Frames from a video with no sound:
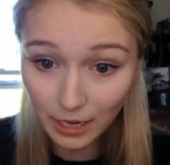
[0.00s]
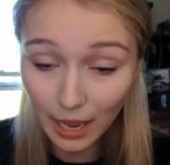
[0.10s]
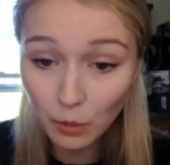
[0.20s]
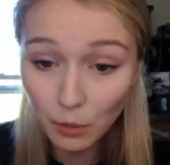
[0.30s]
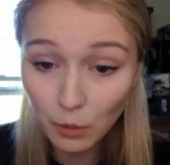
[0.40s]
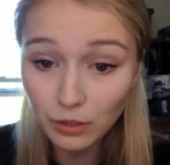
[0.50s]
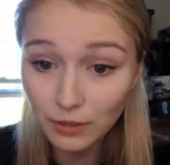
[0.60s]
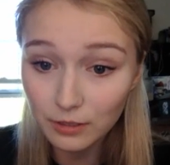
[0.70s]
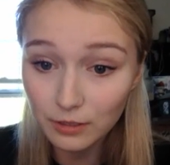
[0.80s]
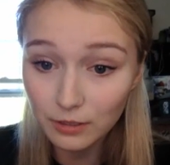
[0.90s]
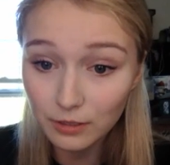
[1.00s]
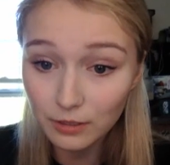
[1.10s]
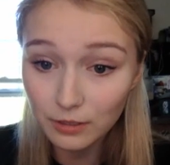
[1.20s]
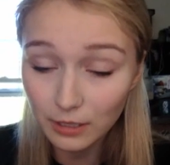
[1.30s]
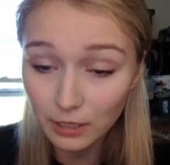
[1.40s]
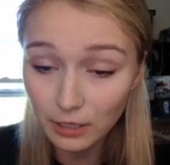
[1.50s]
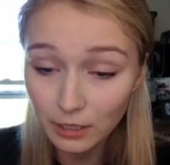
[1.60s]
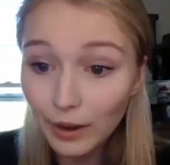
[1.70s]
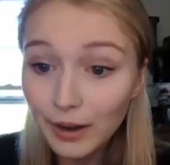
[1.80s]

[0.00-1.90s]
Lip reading: out of the city treasury,